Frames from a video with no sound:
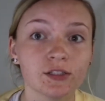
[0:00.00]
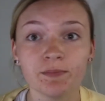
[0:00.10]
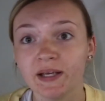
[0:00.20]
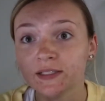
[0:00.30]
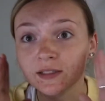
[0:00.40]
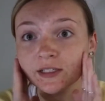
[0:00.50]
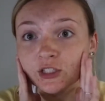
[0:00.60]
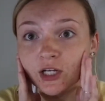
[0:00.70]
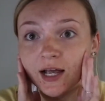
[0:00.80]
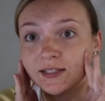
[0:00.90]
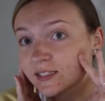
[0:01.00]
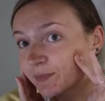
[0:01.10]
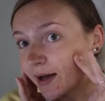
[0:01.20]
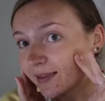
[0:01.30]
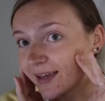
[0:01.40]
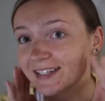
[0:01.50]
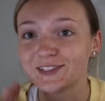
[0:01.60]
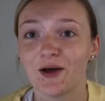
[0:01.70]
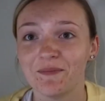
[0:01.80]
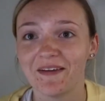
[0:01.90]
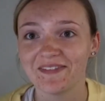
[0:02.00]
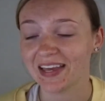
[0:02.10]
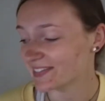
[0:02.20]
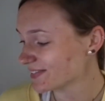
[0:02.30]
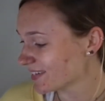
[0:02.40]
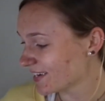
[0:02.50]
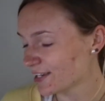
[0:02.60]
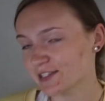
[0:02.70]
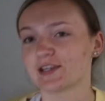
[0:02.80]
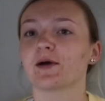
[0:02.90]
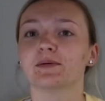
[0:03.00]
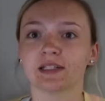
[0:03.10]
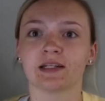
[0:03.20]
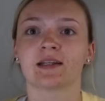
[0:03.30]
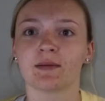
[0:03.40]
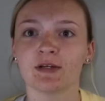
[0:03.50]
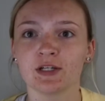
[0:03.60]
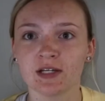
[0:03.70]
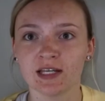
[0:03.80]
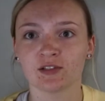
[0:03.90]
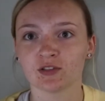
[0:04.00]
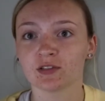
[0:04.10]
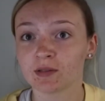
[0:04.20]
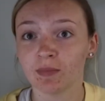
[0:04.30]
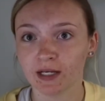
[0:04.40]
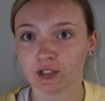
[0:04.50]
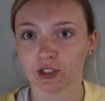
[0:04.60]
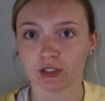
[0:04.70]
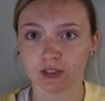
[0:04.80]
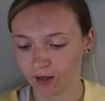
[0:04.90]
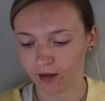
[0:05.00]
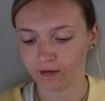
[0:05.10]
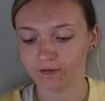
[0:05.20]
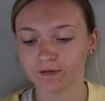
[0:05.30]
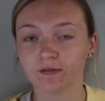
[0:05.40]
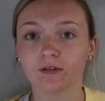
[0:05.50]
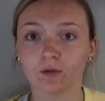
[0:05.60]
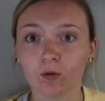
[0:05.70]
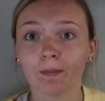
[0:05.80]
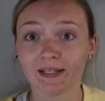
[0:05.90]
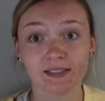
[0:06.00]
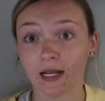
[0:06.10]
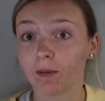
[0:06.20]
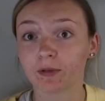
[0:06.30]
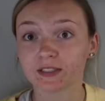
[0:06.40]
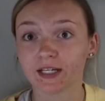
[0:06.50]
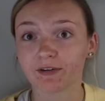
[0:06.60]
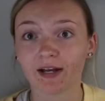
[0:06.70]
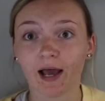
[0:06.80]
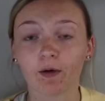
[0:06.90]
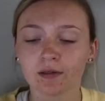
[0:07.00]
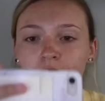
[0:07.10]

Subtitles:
basically shine spotlights on my face. So let me insert some pictures of what my setup looks like right now.